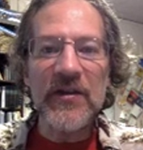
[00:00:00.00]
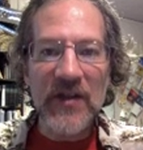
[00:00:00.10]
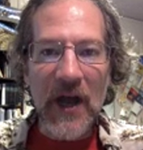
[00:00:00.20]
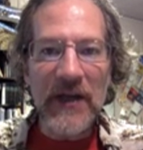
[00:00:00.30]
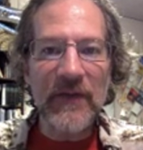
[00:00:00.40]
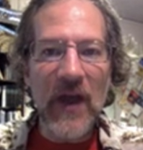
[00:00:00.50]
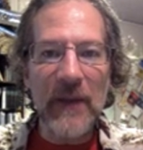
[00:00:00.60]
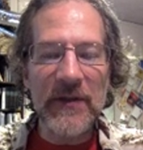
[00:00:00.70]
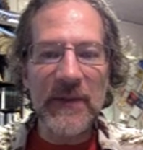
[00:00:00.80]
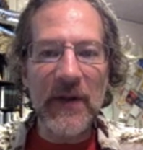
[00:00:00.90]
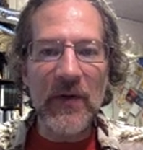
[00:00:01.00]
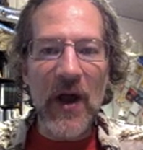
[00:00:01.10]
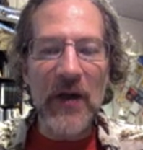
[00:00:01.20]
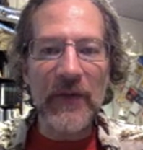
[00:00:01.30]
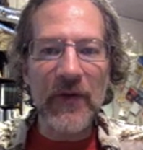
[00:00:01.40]
kind of game has been
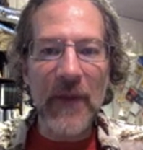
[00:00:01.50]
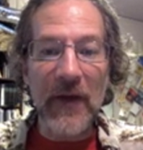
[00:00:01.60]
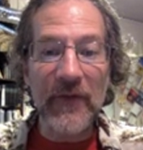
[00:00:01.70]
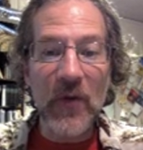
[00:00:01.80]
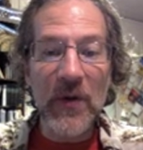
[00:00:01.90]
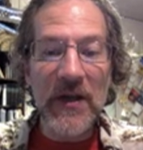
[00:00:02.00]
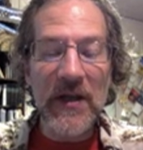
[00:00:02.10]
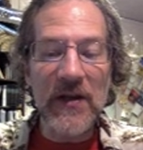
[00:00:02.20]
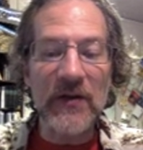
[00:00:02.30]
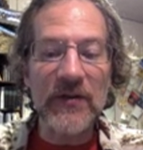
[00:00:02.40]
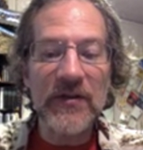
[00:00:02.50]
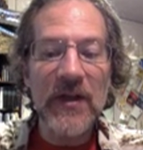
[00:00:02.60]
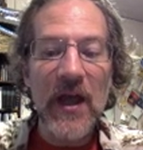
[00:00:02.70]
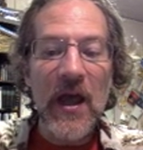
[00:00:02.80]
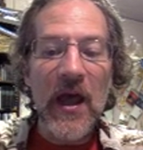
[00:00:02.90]
around for about 40
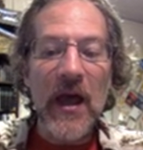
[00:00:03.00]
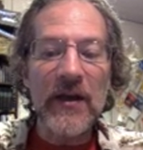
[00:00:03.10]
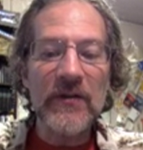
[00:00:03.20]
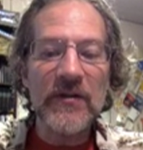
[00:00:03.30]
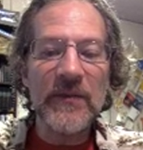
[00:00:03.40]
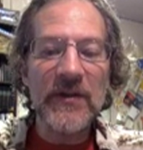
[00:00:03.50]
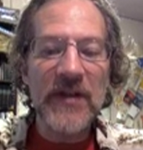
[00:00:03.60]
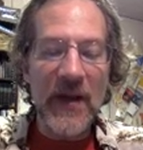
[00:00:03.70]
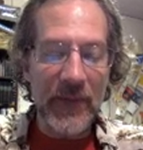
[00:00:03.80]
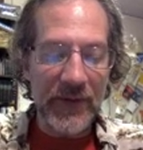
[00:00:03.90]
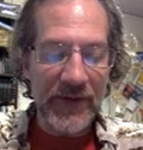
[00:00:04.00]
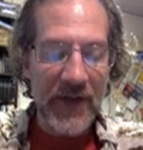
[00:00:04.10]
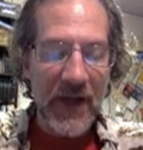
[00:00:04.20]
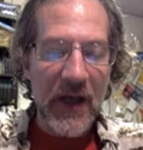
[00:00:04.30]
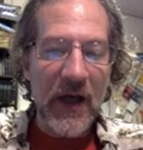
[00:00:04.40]
years, and here's some
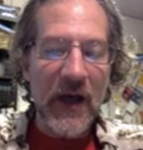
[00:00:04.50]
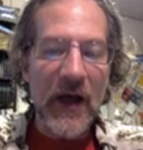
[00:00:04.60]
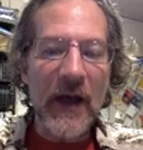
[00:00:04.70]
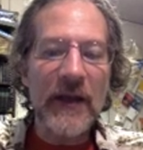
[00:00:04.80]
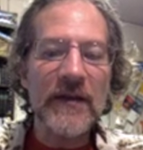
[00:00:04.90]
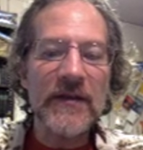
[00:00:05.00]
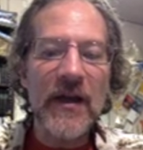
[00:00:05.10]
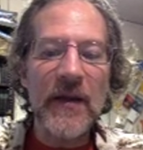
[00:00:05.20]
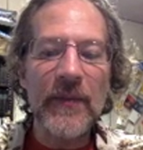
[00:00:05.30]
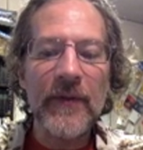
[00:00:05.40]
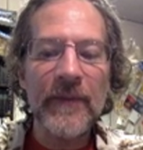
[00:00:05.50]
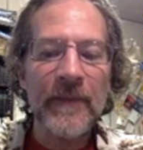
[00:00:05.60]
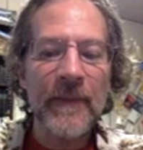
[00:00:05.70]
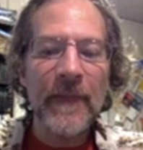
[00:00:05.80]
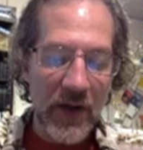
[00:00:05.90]
examples. I can type
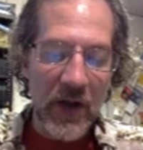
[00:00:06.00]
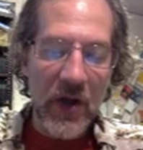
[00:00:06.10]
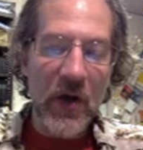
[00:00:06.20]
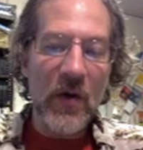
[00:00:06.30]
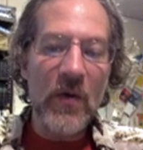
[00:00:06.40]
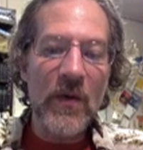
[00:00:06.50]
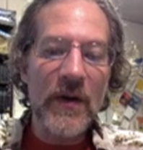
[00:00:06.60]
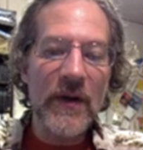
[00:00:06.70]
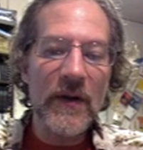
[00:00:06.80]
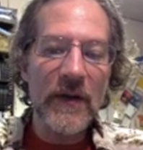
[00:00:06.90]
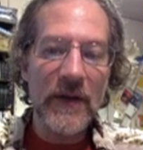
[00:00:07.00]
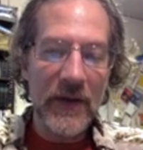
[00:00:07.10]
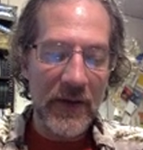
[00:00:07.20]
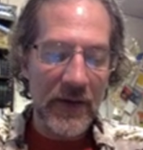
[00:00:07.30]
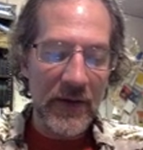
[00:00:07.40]
go
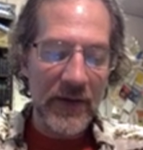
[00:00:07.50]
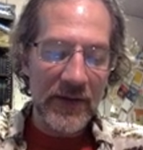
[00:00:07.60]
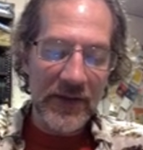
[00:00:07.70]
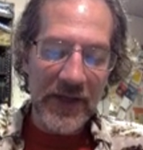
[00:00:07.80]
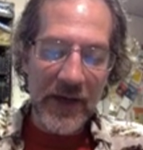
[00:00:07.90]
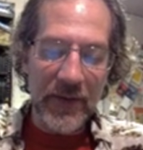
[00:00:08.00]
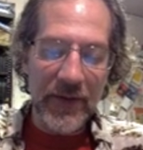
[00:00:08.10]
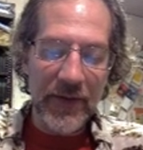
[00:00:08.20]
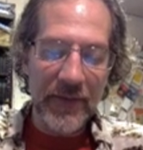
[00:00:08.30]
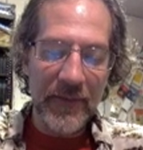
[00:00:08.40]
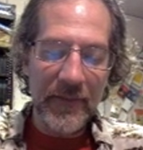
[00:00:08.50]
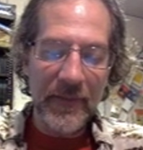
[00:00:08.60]
south,